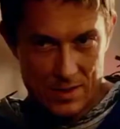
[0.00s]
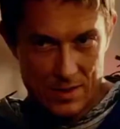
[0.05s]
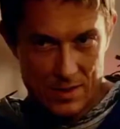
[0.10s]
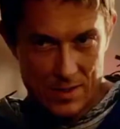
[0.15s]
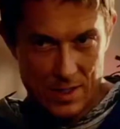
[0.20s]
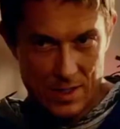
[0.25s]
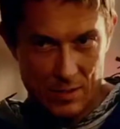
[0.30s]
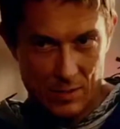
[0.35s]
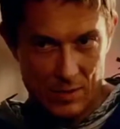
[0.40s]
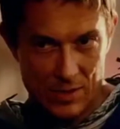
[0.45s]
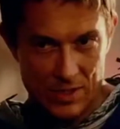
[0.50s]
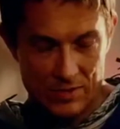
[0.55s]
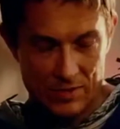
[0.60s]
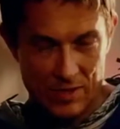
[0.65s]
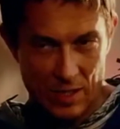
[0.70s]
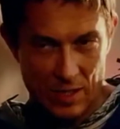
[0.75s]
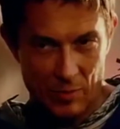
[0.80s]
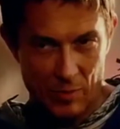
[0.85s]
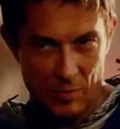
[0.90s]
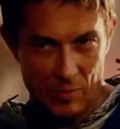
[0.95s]
it, they are
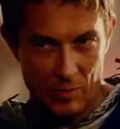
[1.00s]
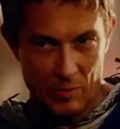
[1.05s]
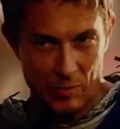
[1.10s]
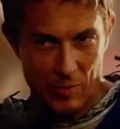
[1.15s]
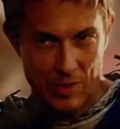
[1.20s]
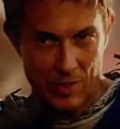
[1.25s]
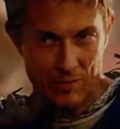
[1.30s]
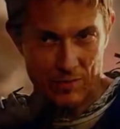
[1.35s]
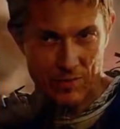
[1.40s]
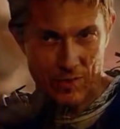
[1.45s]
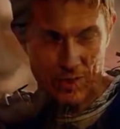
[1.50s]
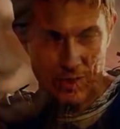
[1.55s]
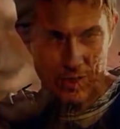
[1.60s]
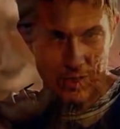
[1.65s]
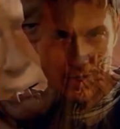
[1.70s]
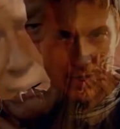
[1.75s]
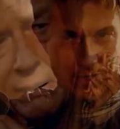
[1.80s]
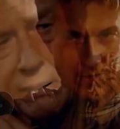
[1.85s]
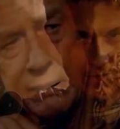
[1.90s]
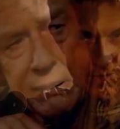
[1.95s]
inseparable
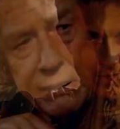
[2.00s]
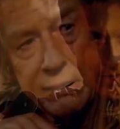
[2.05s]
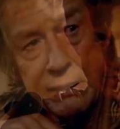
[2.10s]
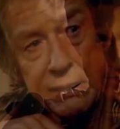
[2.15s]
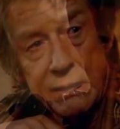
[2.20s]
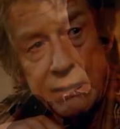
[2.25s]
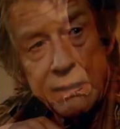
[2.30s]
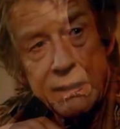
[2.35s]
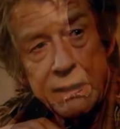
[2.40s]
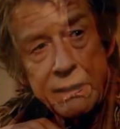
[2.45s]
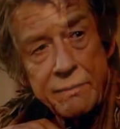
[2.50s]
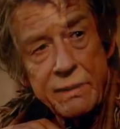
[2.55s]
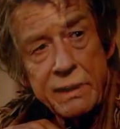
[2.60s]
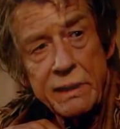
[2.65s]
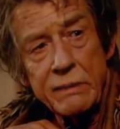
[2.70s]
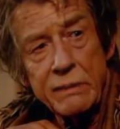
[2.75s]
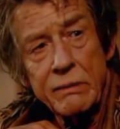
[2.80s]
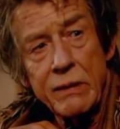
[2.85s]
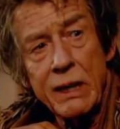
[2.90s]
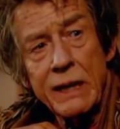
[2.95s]
from the fire
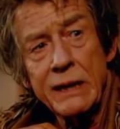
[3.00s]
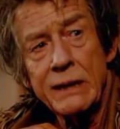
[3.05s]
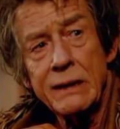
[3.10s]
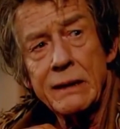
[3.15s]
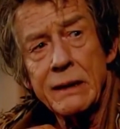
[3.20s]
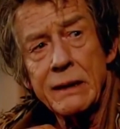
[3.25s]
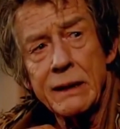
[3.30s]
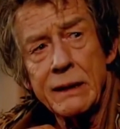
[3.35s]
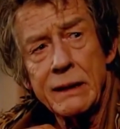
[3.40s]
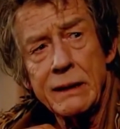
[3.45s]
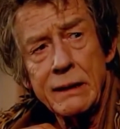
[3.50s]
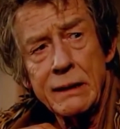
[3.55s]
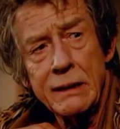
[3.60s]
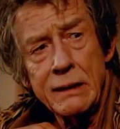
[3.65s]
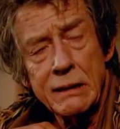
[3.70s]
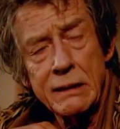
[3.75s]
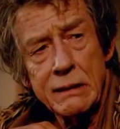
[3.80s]
yet they